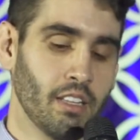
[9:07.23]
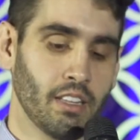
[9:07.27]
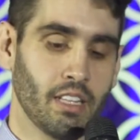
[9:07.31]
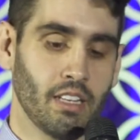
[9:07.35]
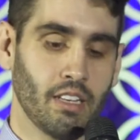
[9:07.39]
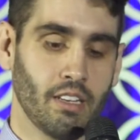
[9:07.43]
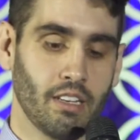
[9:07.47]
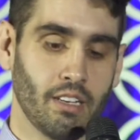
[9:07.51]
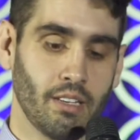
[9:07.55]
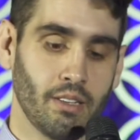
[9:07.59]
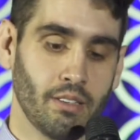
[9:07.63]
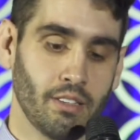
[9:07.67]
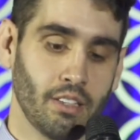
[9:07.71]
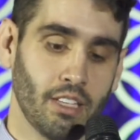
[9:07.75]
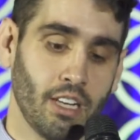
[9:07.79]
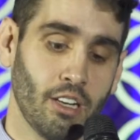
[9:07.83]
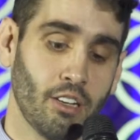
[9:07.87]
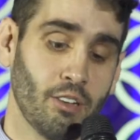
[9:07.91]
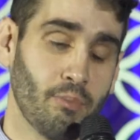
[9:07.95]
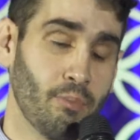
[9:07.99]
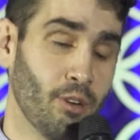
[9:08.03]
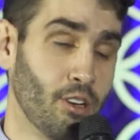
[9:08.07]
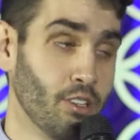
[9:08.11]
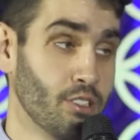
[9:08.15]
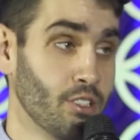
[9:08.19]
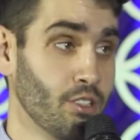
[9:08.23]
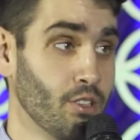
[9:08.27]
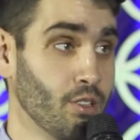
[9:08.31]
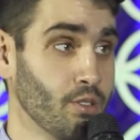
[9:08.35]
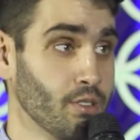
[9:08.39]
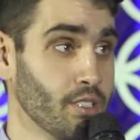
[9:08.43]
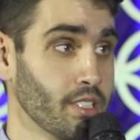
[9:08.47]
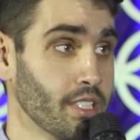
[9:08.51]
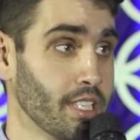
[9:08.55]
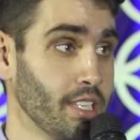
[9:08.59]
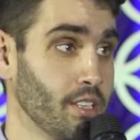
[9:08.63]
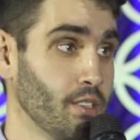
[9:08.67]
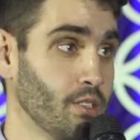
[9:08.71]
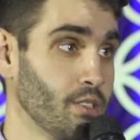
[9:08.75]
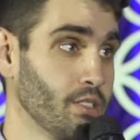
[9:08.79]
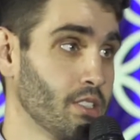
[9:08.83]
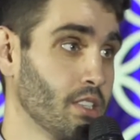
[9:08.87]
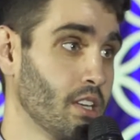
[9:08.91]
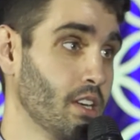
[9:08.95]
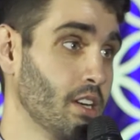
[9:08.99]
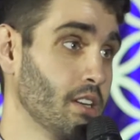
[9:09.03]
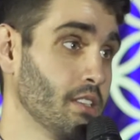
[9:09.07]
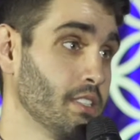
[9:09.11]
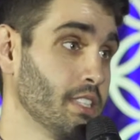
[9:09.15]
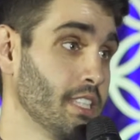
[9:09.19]
The interpersonal
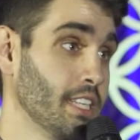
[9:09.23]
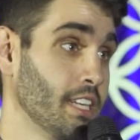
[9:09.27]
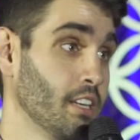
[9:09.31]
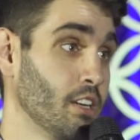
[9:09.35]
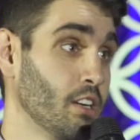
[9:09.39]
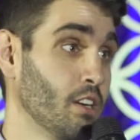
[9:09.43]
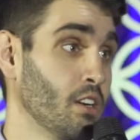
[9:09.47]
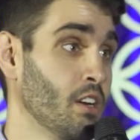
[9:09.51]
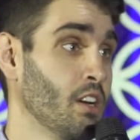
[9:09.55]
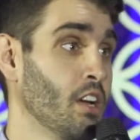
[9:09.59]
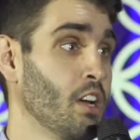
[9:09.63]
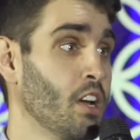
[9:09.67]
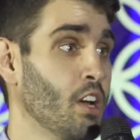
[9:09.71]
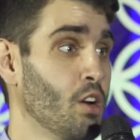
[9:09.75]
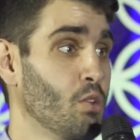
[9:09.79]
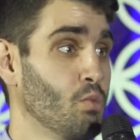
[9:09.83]
skills tier